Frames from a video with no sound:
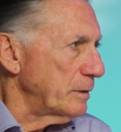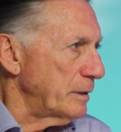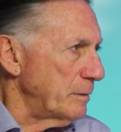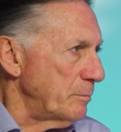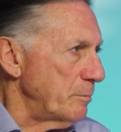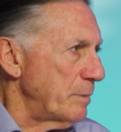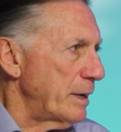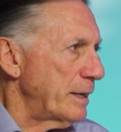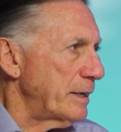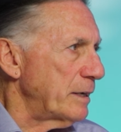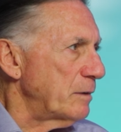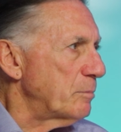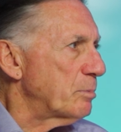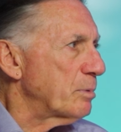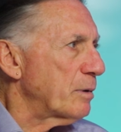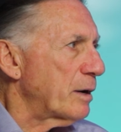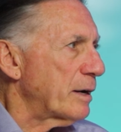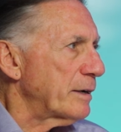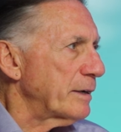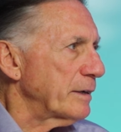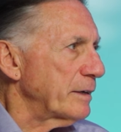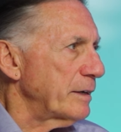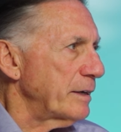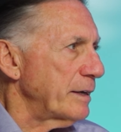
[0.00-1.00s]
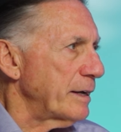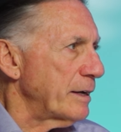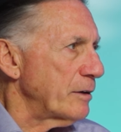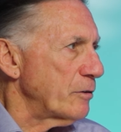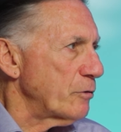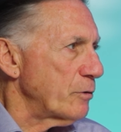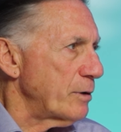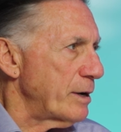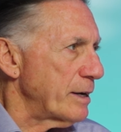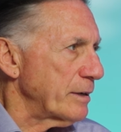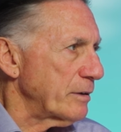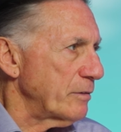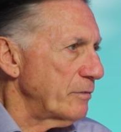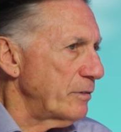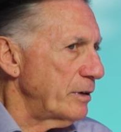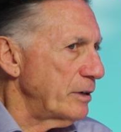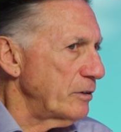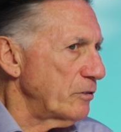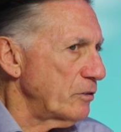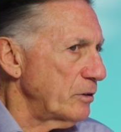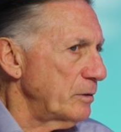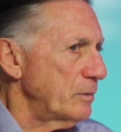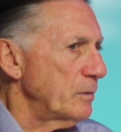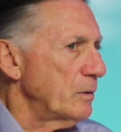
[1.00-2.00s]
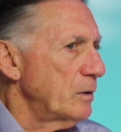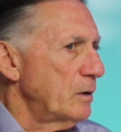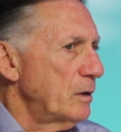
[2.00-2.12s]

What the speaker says: Embedded Product Key Entry Activation,